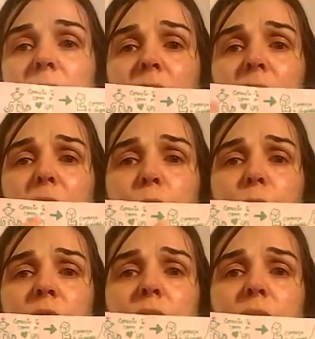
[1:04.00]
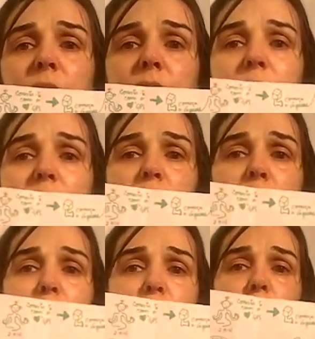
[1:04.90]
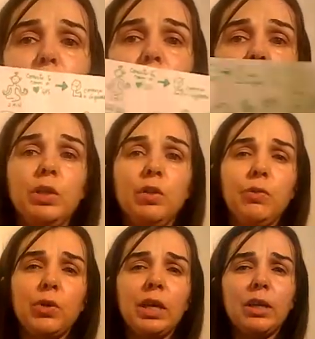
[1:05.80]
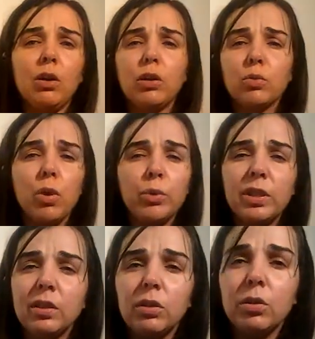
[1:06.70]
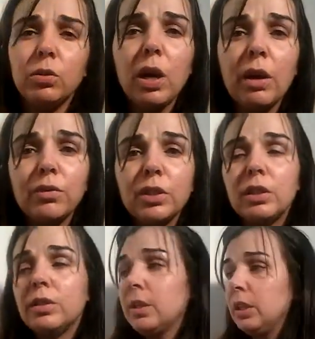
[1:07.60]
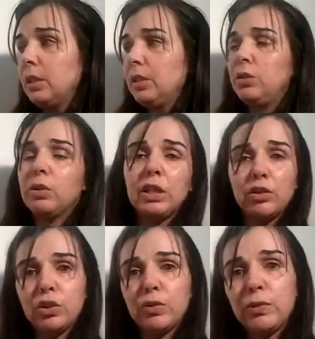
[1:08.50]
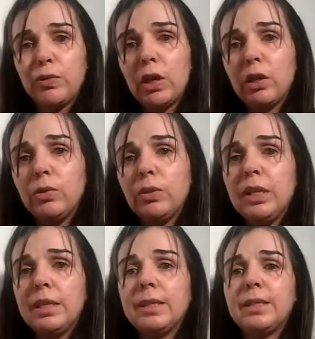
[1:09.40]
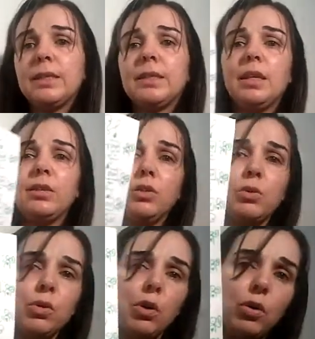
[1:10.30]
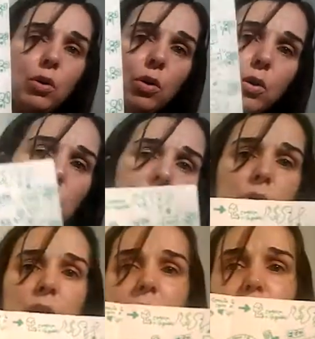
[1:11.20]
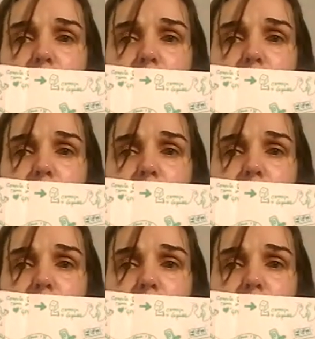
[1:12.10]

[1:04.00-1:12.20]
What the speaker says: that will help you if you get lost. What was it to do after? You can just follow this and tells you all that you have